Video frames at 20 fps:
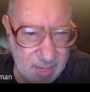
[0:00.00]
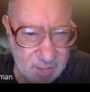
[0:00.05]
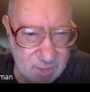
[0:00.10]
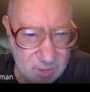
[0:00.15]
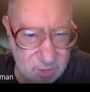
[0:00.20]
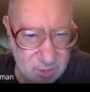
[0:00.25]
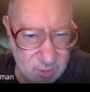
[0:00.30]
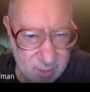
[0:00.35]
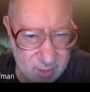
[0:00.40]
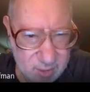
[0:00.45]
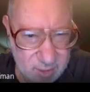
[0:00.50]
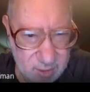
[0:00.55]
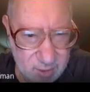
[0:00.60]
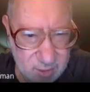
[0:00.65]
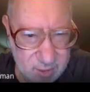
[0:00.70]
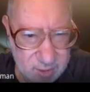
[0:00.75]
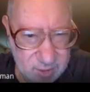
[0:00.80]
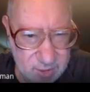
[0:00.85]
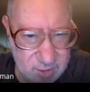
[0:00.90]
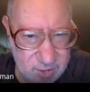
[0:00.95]
So I could
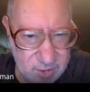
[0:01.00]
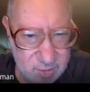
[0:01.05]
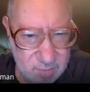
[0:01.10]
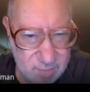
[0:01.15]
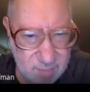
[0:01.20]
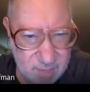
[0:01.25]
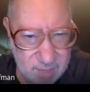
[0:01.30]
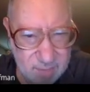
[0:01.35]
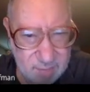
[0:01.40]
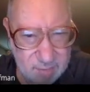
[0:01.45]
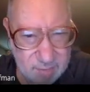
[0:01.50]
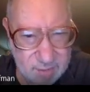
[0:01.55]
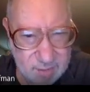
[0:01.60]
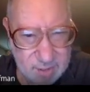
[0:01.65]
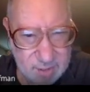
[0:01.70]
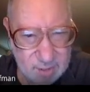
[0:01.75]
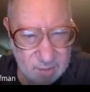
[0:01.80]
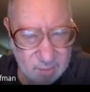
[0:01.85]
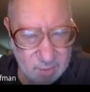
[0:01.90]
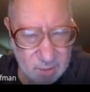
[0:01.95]
insert a matrix
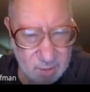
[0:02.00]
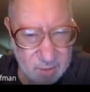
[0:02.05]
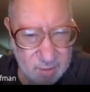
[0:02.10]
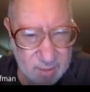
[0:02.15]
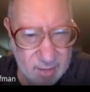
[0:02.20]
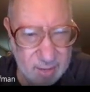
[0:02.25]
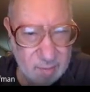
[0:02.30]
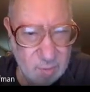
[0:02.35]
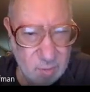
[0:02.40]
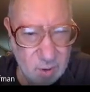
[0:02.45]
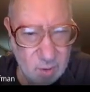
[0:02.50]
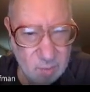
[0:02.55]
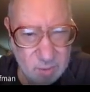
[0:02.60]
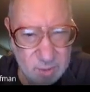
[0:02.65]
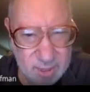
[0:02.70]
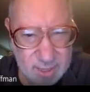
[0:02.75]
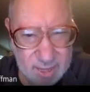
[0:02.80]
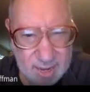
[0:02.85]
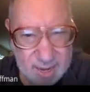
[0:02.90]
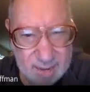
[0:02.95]
somewhere, and then what
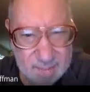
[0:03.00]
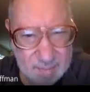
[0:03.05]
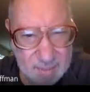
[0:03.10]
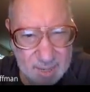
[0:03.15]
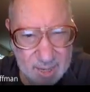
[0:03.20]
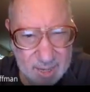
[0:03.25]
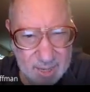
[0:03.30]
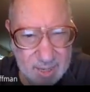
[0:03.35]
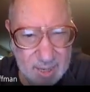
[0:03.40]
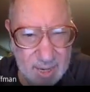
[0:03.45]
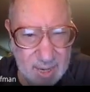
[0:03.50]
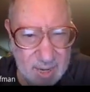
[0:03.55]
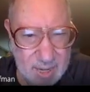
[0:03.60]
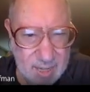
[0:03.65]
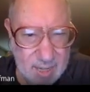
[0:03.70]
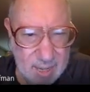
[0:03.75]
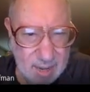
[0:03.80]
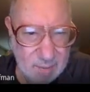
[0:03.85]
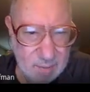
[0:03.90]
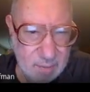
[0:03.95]
would that mean?
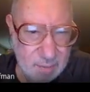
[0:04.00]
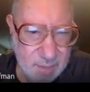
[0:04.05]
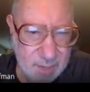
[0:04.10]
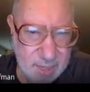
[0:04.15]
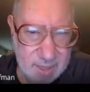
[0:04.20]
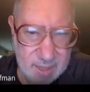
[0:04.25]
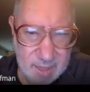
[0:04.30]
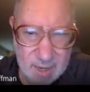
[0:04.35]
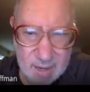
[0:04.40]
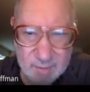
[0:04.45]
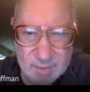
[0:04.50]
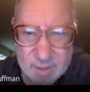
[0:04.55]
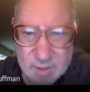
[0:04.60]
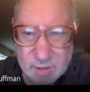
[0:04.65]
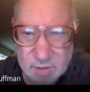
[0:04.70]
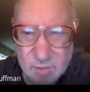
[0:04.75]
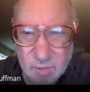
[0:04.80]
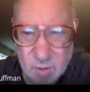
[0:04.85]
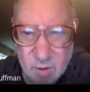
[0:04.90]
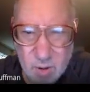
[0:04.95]
That would mean that I would
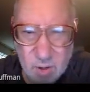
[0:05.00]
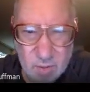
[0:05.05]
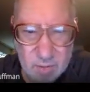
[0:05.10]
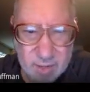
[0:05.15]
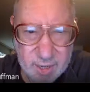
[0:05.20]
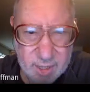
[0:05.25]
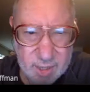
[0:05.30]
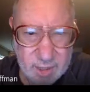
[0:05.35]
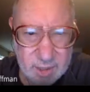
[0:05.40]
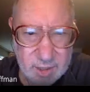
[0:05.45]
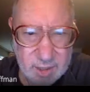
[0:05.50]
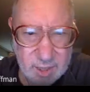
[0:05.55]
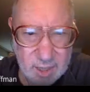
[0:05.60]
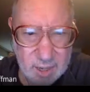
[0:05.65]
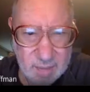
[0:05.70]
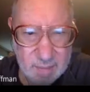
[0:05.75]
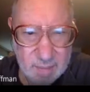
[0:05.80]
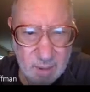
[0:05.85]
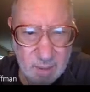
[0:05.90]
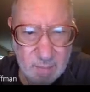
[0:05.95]
do all this, and
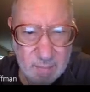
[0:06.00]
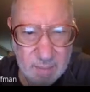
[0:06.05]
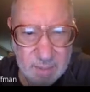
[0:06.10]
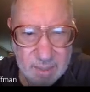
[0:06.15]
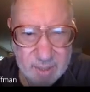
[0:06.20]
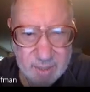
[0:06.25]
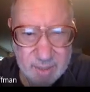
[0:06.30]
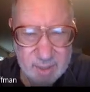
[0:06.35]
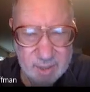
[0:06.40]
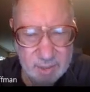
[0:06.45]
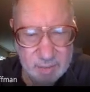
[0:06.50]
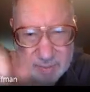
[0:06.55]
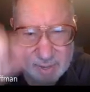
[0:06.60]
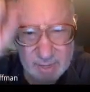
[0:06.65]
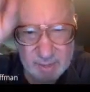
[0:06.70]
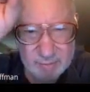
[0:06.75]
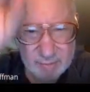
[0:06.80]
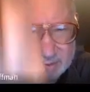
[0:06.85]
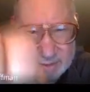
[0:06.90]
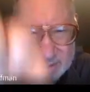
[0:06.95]
I bump into this
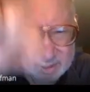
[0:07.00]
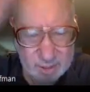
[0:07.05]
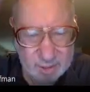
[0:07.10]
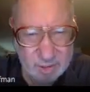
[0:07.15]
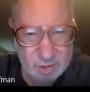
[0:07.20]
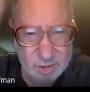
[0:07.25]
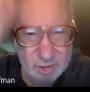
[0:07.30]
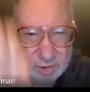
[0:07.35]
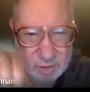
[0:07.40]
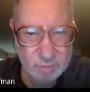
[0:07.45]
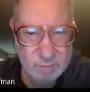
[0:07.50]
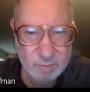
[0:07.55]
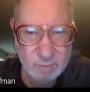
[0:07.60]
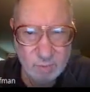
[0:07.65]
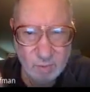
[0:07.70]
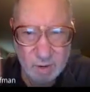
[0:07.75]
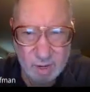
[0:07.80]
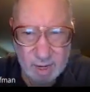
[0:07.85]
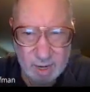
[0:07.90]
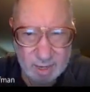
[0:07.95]
matrix at a certain
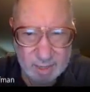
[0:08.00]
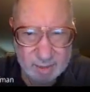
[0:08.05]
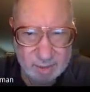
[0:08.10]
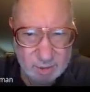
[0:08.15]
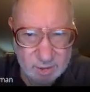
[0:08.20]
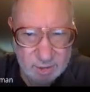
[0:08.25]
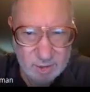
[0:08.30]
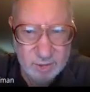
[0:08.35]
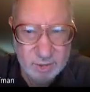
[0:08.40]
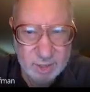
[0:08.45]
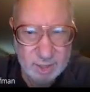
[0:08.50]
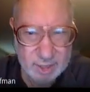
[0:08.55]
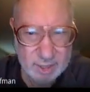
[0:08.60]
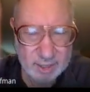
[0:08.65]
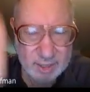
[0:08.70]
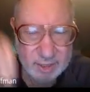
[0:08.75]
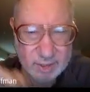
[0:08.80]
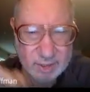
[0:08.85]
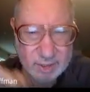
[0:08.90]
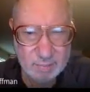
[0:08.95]
point, and I insert it
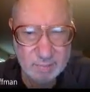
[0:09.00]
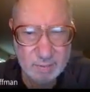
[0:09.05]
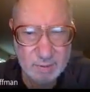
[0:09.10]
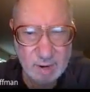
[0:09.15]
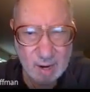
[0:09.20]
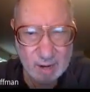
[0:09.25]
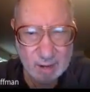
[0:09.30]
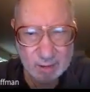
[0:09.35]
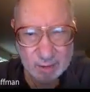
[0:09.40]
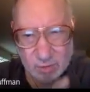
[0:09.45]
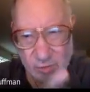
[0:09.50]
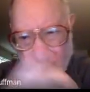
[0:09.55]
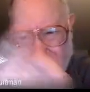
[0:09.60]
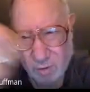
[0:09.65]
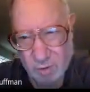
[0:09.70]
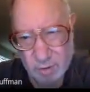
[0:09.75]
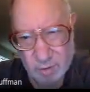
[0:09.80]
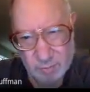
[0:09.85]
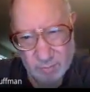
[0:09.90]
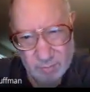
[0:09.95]
into the product,
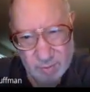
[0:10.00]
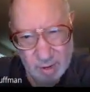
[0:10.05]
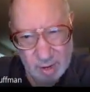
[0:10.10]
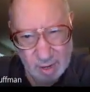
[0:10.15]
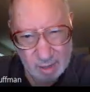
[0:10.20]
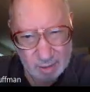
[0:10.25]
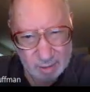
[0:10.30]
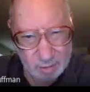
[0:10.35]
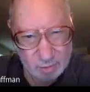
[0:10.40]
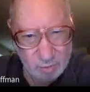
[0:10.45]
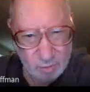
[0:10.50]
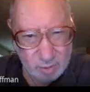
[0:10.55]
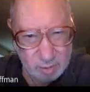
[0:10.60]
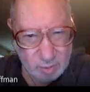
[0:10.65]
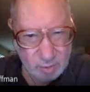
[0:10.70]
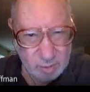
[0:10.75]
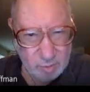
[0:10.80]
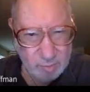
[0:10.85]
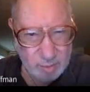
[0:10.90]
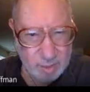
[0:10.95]
ordered product, going
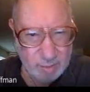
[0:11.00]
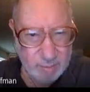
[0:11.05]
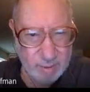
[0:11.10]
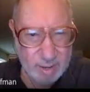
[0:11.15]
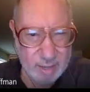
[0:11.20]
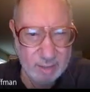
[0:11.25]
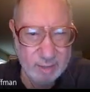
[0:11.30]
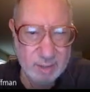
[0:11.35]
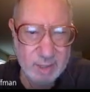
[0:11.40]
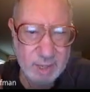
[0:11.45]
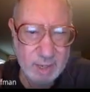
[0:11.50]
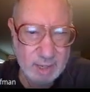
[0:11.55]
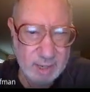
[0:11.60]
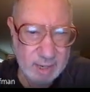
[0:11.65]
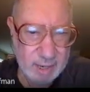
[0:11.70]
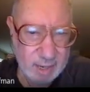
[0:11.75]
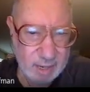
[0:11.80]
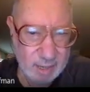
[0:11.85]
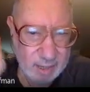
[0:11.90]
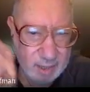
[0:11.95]
all the way around,
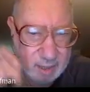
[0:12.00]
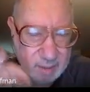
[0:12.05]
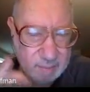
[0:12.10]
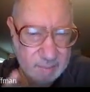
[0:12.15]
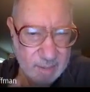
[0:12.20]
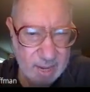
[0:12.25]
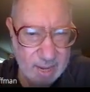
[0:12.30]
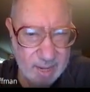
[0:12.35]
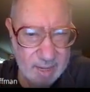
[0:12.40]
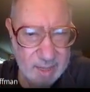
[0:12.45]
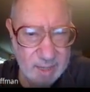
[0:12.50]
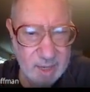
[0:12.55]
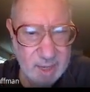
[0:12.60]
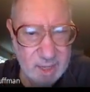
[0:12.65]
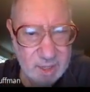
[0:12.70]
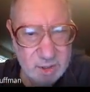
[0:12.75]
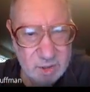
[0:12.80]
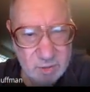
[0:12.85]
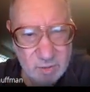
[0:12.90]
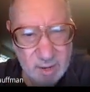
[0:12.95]
and I come back.
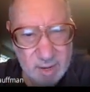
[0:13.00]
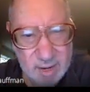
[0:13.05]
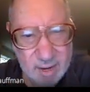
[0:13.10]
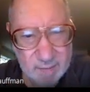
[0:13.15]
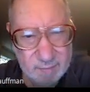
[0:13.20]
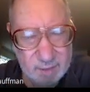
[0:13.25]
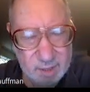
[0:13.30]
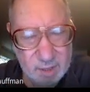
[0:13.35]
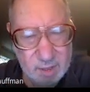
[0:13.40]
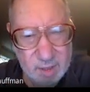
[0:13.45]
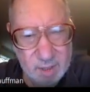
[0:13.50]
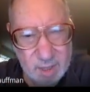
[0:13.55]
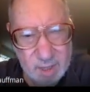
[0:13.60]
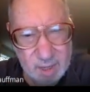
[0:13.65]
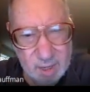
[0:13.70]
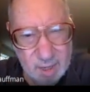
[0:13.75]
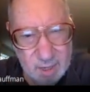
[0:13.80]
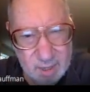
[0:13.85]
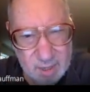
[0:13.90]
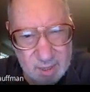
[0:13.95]
So I have a
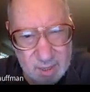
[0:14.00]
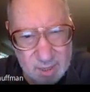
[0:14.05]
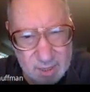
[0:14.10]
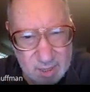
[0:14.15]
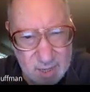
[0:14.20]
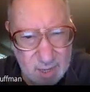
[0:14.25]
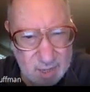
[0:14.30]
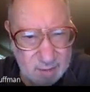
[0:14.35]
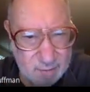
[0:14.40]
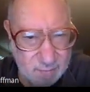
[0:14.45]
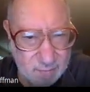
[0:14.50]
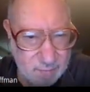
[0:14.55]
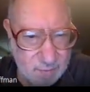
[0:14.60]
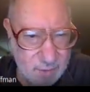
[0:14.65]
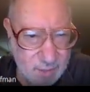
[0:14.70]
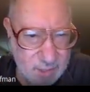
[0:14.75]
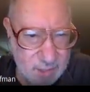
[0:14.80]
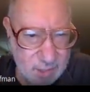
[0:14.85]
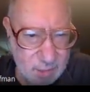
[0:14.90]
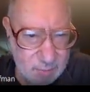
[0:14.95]
kind of
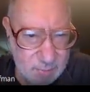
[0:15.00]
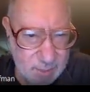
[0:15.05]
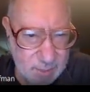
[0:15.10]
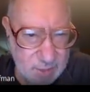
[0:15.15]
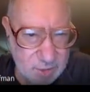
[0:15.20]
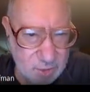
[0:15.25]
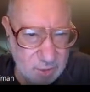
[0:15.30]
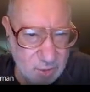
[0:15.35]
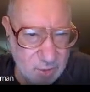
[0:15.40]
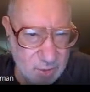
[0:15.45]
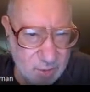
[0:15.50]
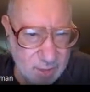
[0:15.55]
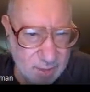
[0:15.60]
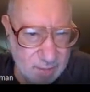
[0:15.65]
special